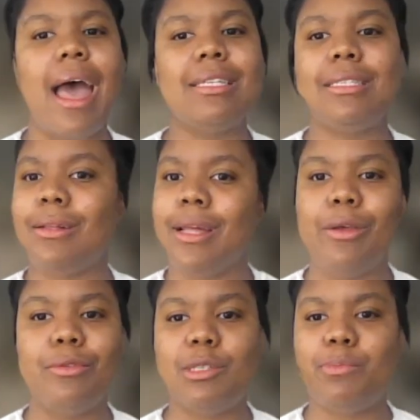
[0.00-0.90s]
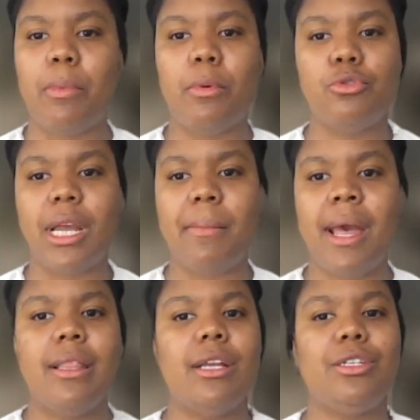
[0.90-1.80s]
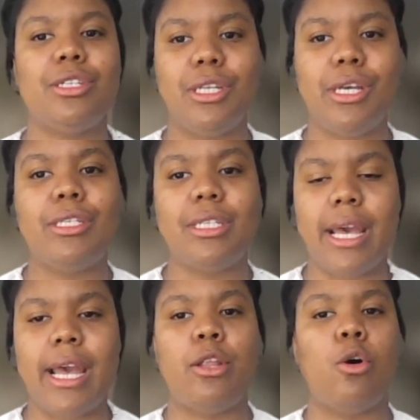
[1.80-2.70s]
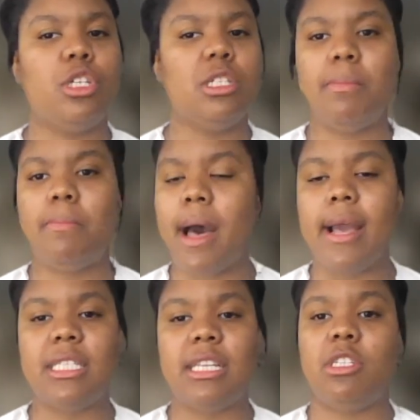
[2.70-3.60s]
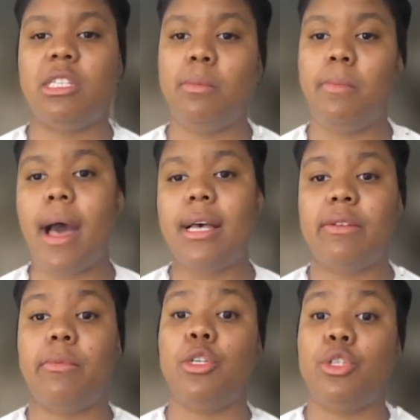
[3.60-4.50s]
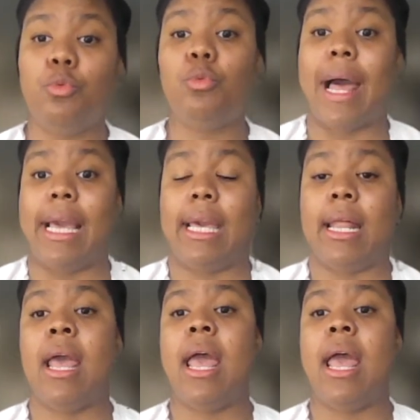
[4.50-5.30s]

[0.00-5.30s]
I still ain't use this purple drape that Justine said, don't just be buying stuff, just be buying stuff because you like it.